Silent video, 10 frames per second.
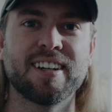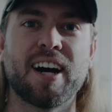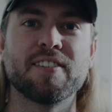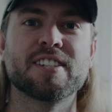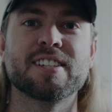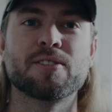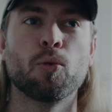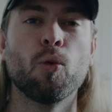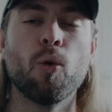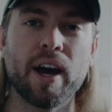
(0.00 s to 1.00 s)
Obviously, it's
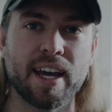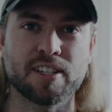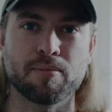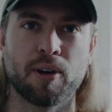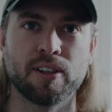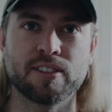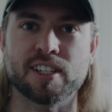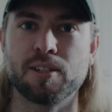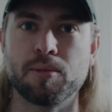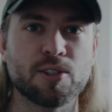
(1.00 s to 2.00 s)
way smaller. It's
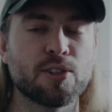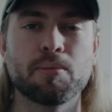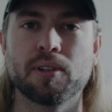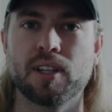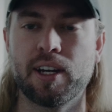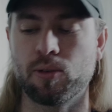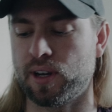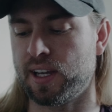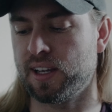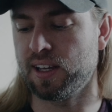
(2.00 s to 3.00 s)
gonna be super lightweight.